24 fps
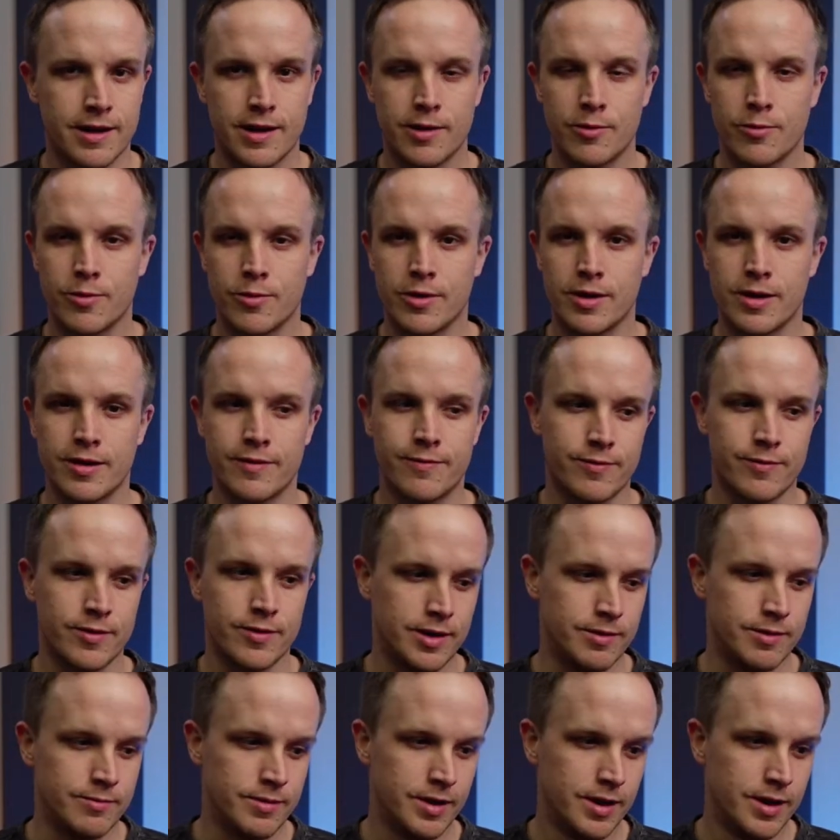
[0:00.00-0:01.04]
anywhere
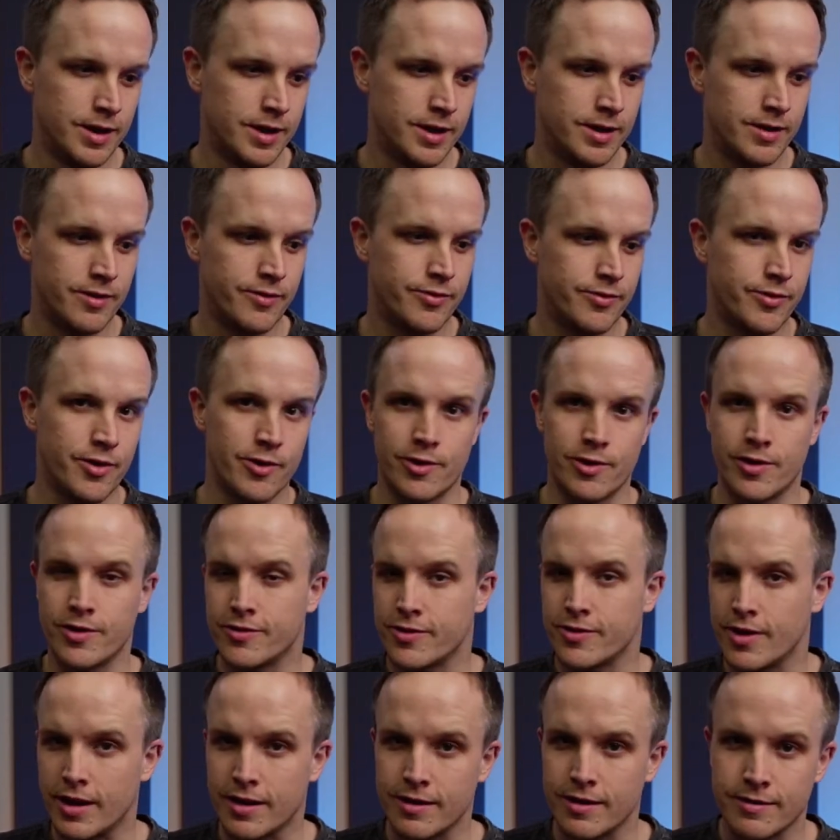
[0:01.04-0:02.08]
from 30
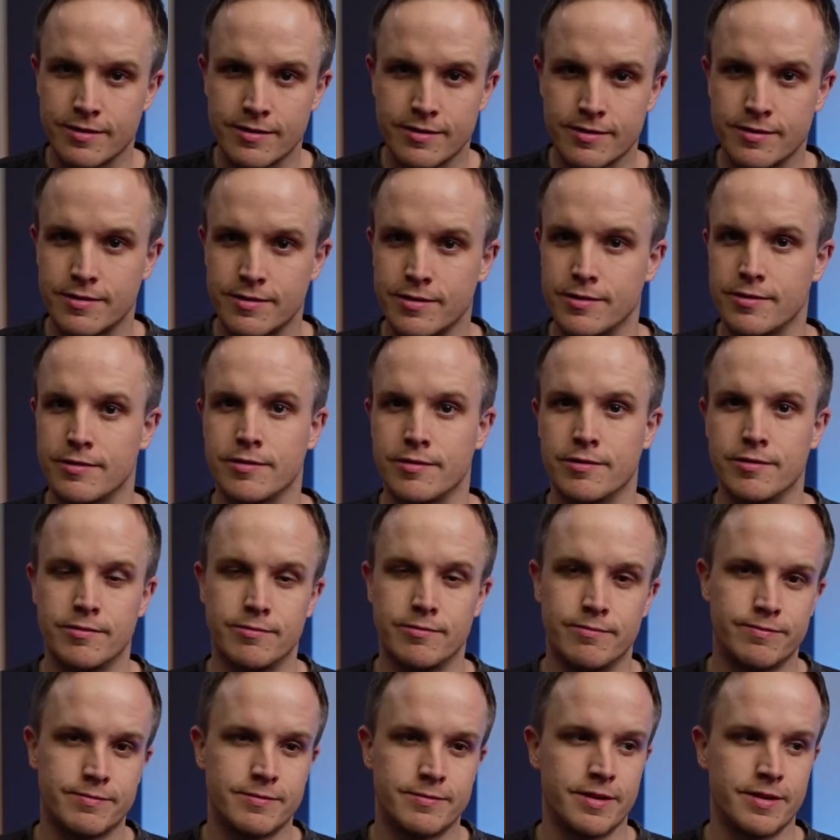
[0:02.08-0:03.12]
seconds to